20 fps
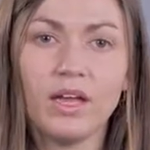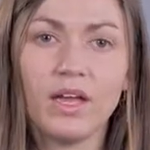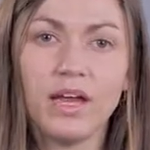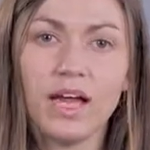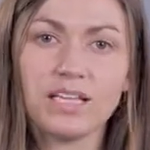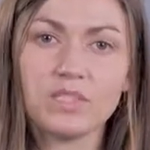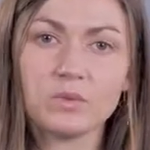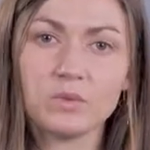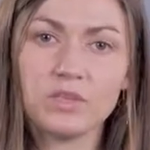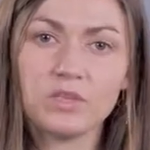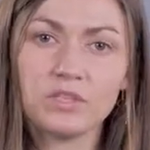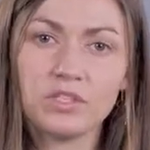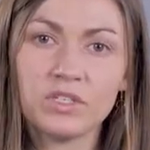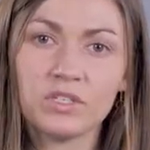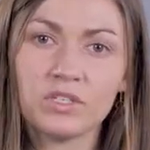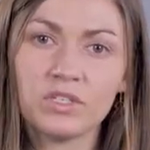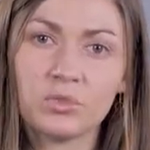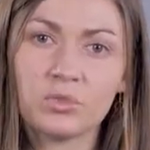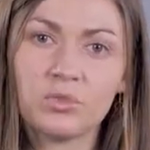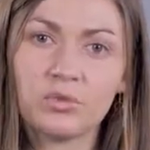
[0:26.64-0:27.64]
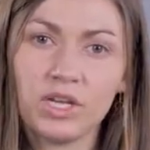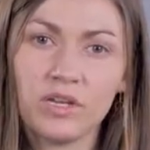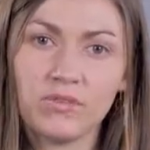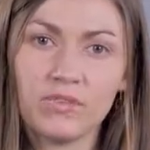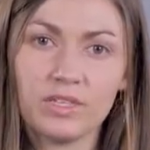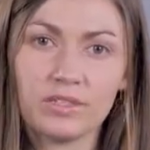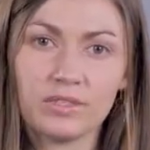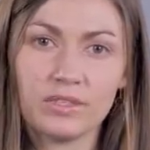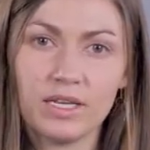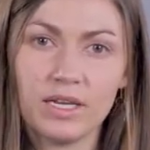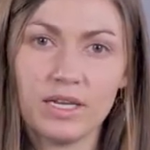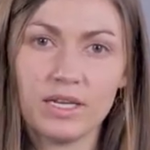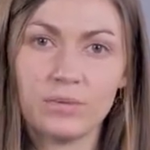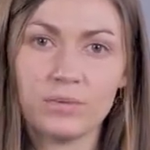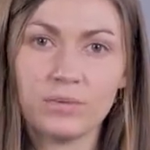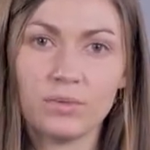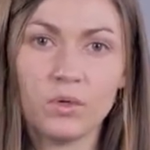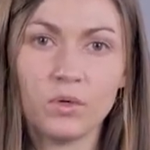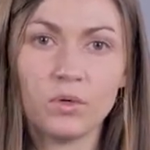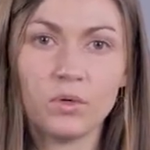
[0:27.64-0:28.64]
As we've touched on previously,
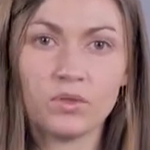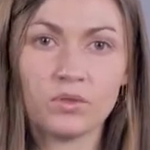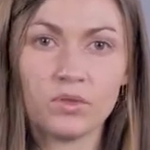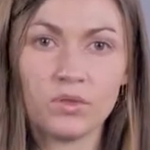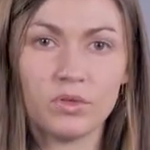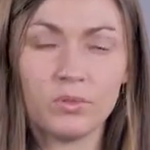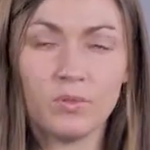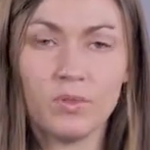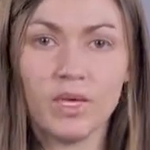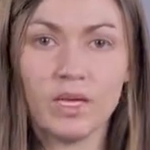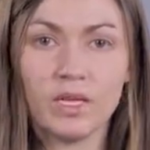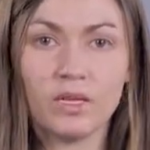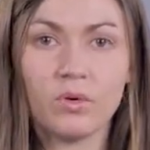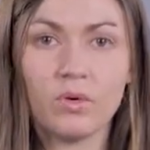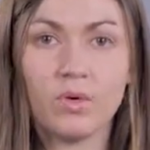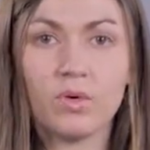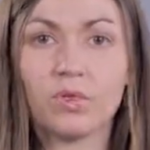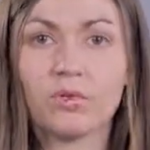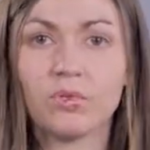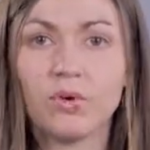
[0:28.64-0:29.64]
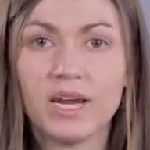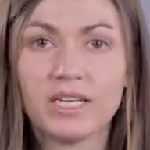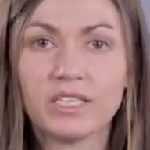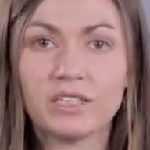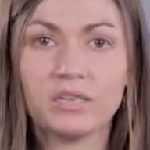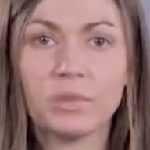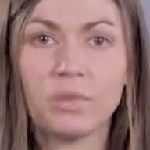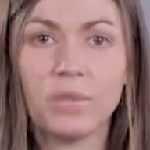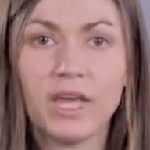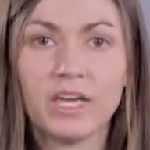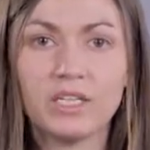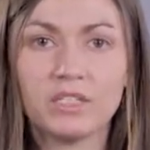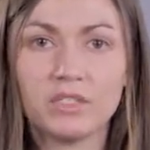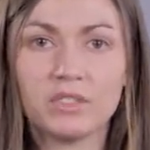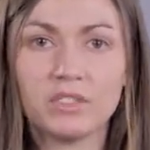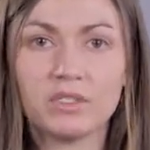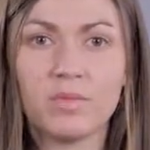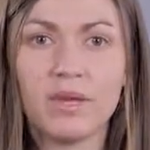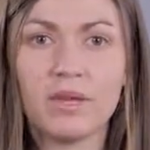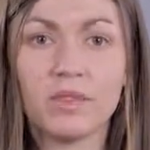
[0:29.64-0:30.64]
autonomy, or the right of a patient
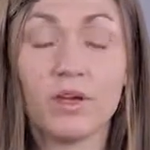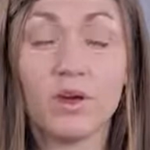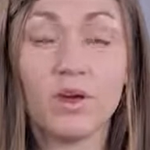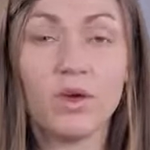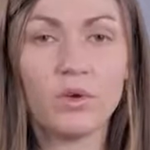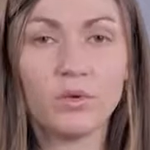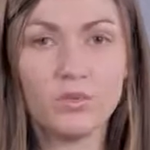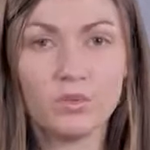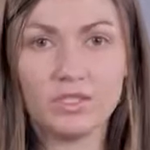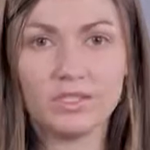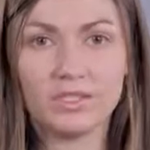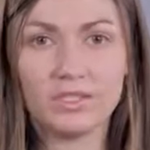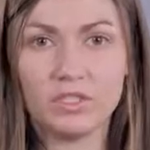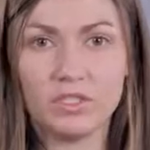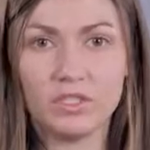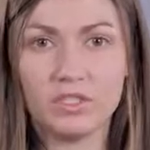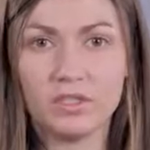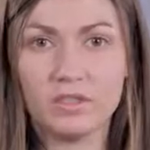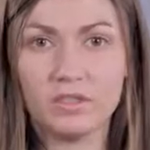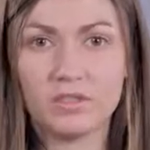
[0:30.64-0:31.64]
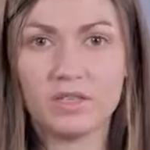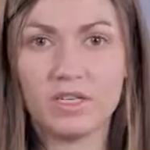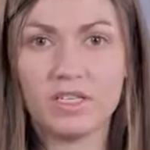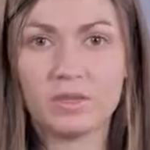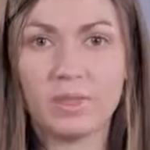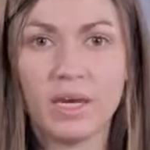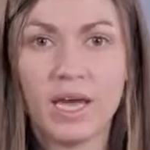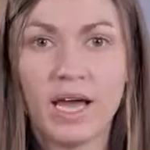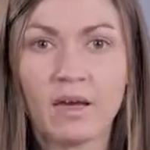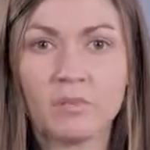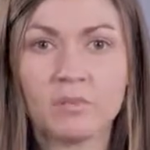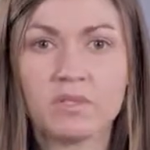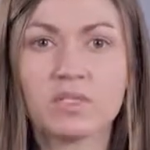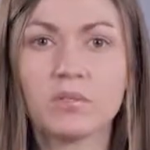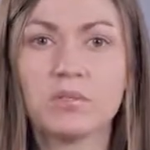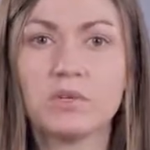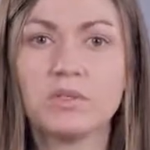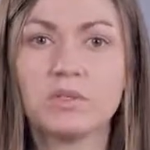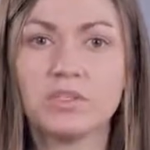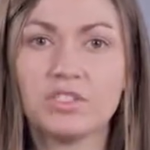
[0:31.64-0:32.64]
to make their own decisions, is perhaps the
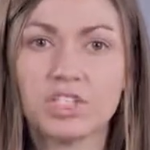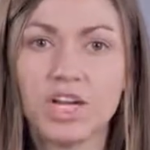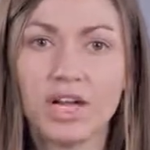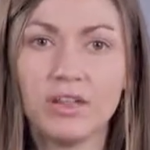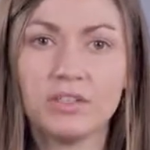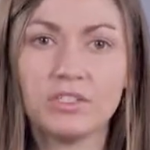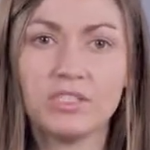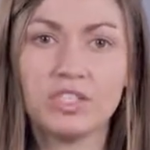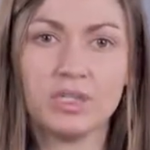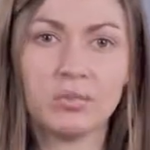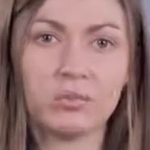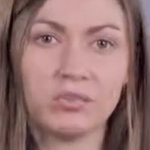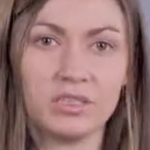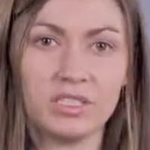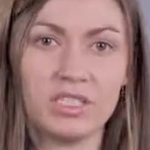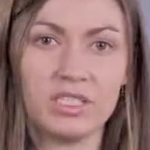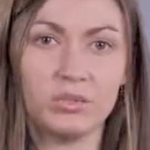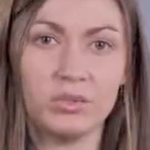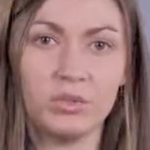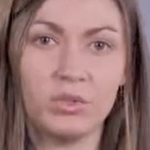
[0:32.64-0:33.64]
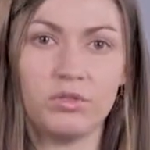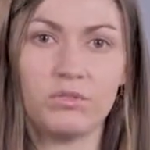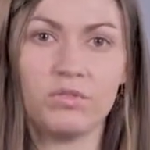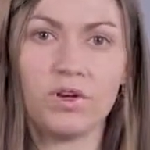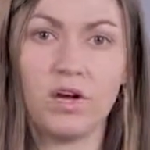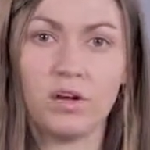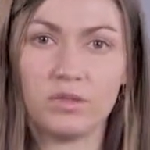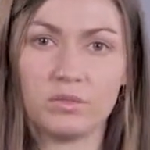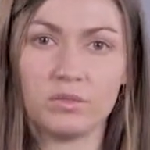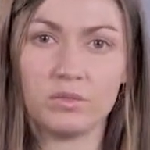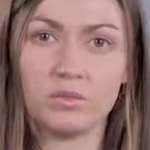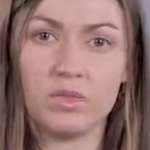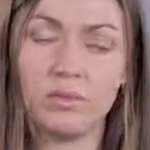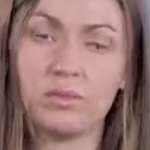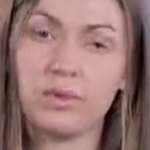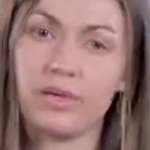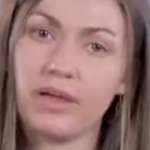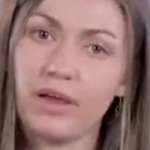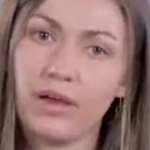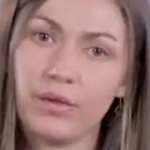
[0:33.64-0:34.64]
most challenging principle for us in
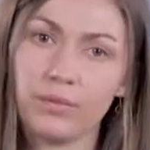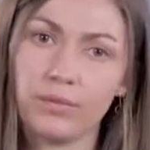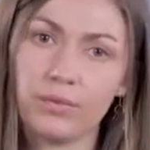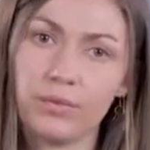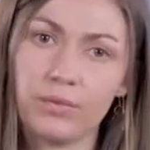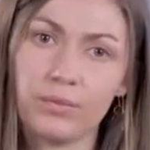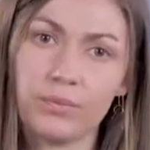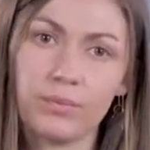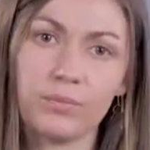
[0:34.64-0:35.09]
public health.